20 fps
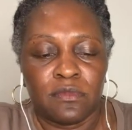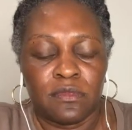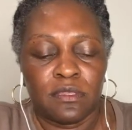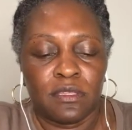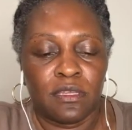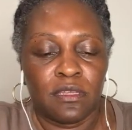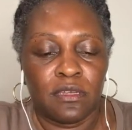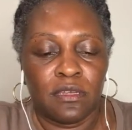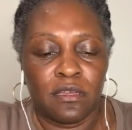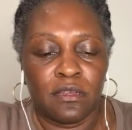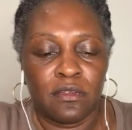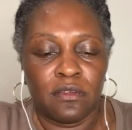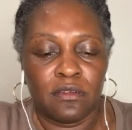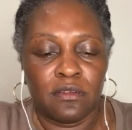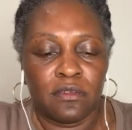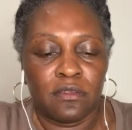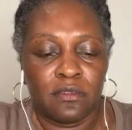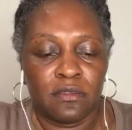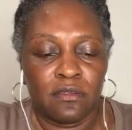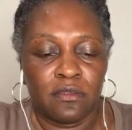the dirt.
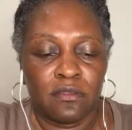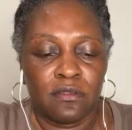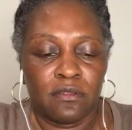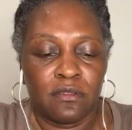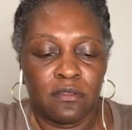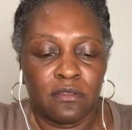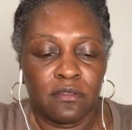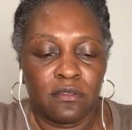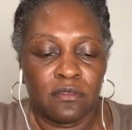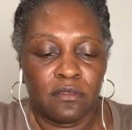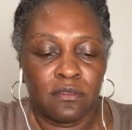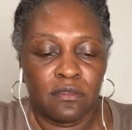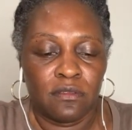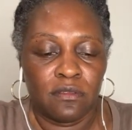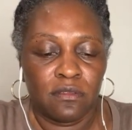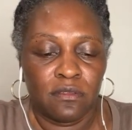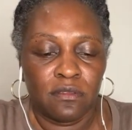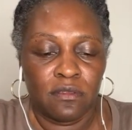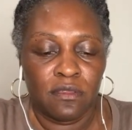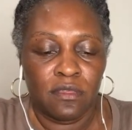
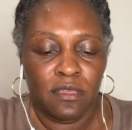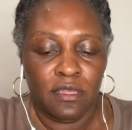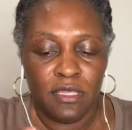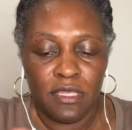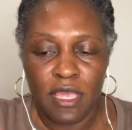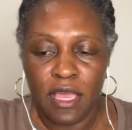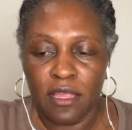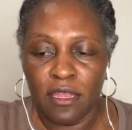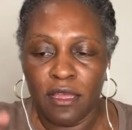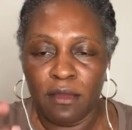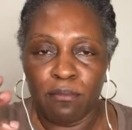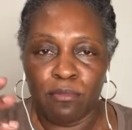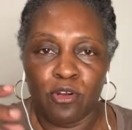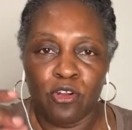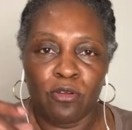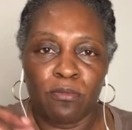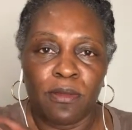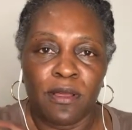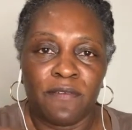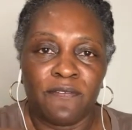Y'all, I
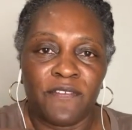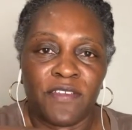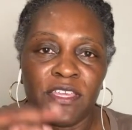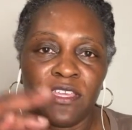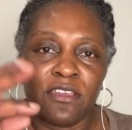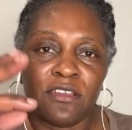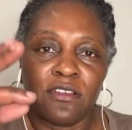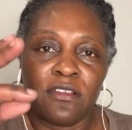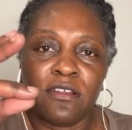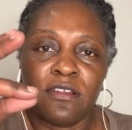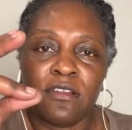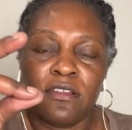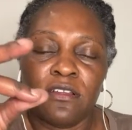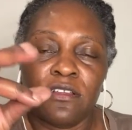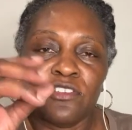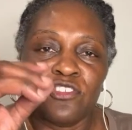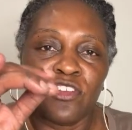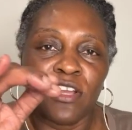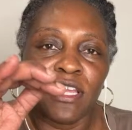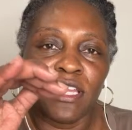broke my finger
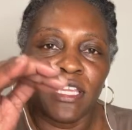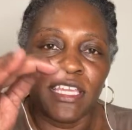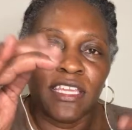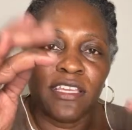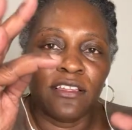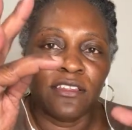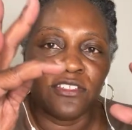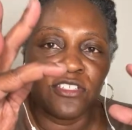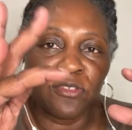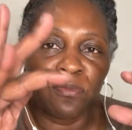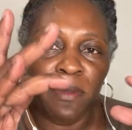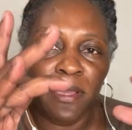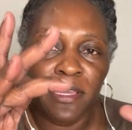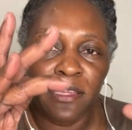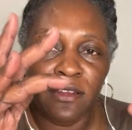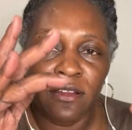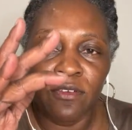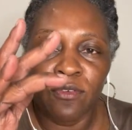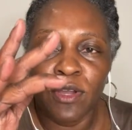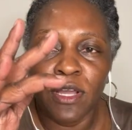trying to kill a spider.
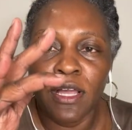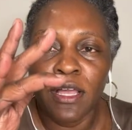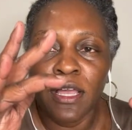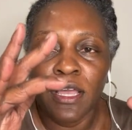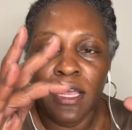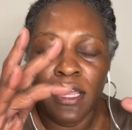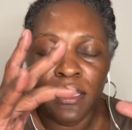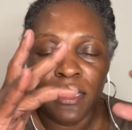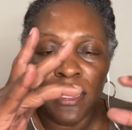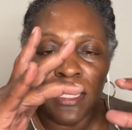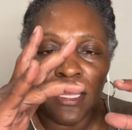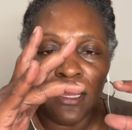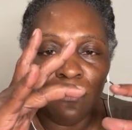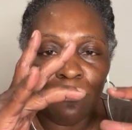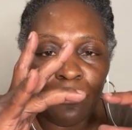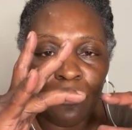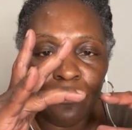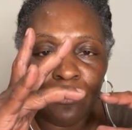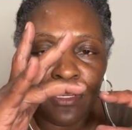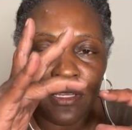Well, I think I
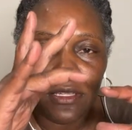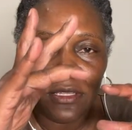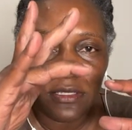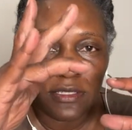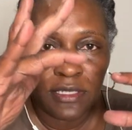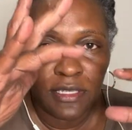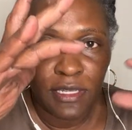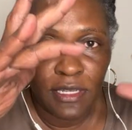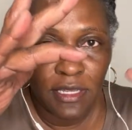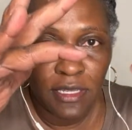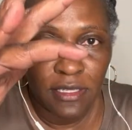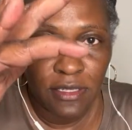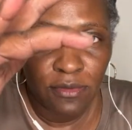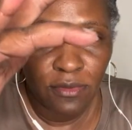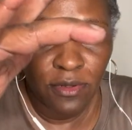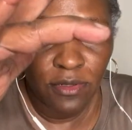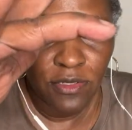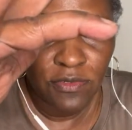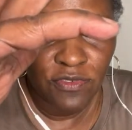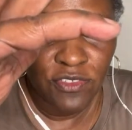broke it. See that
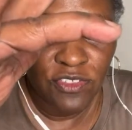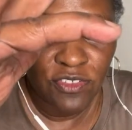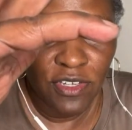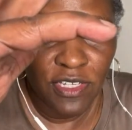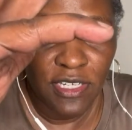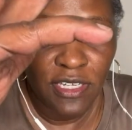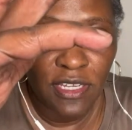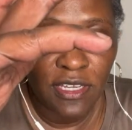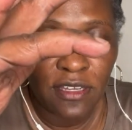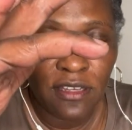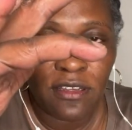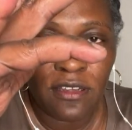one straight now.